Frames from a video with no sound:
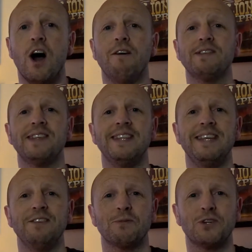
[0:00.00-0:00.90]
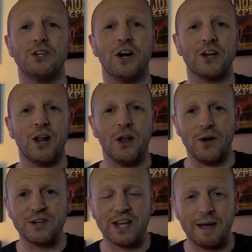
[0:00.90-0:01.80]
Obviously these were shot a
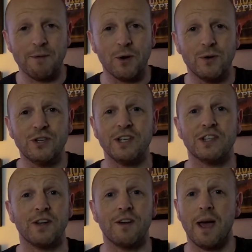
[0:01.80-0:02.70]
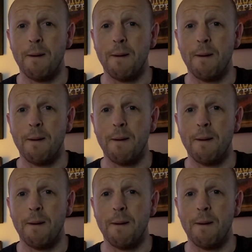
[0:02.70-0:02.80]
long time ago and she's done